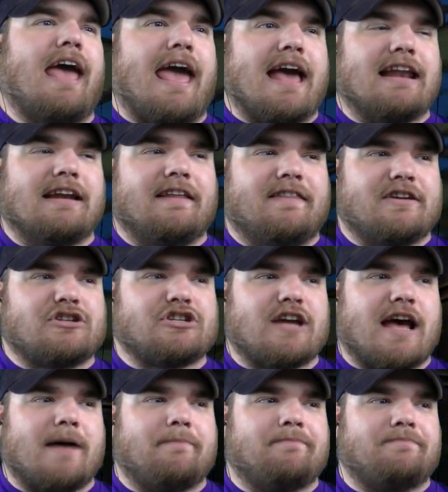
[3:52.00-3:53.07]
added to this
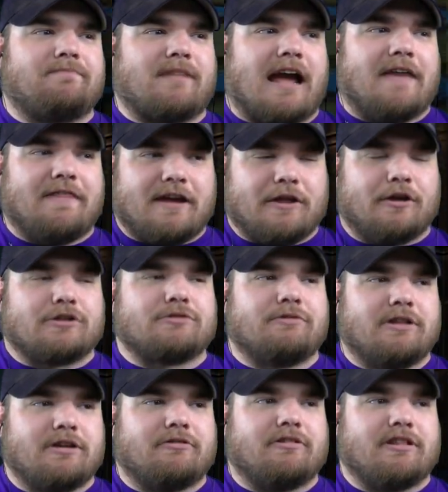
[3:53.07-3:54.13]
shop, I think it looks
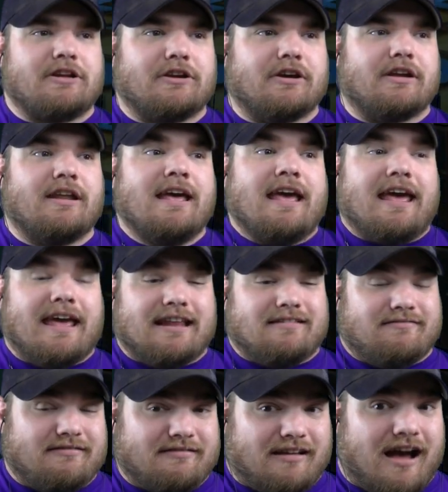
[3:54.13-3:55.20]
really good. It
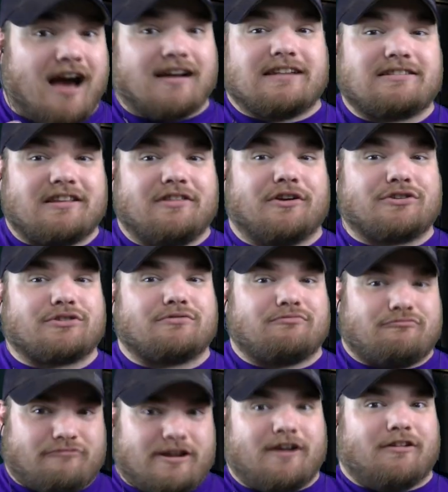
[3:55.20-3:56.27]
honestly looks
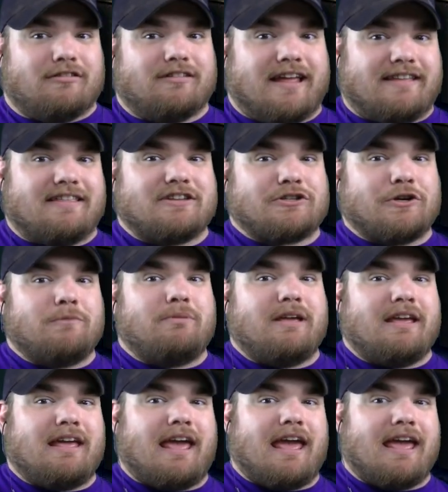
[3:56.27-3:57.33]
real. Like this could
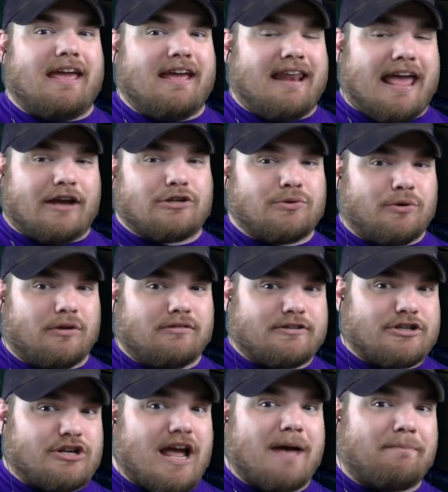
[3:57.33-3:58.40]
be an actual
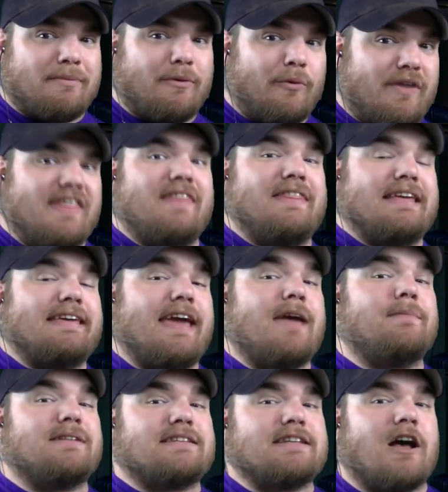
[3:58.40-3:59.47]
shop within the
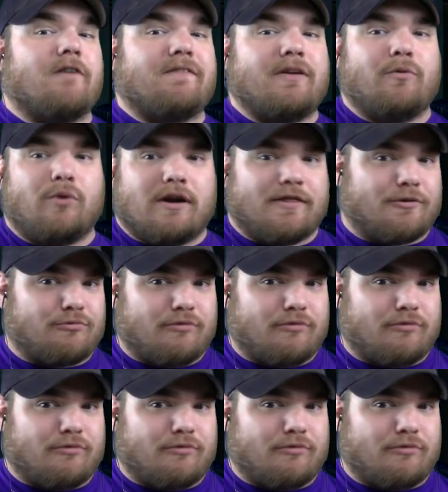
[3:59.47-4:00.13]
game itself in one of the